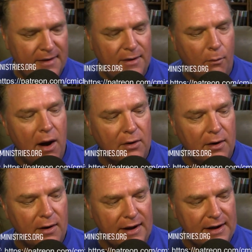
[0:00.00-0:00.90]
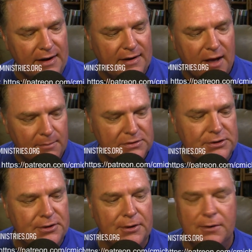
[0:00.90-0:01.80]
whenever it comes
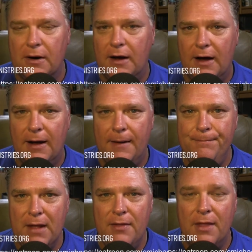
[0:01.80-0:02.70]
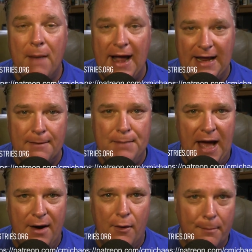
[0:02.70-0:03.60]
to the Mike
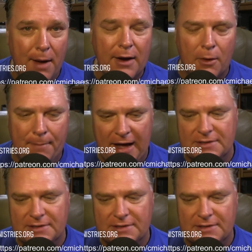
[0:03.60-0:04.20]
Patton or Michael Patton.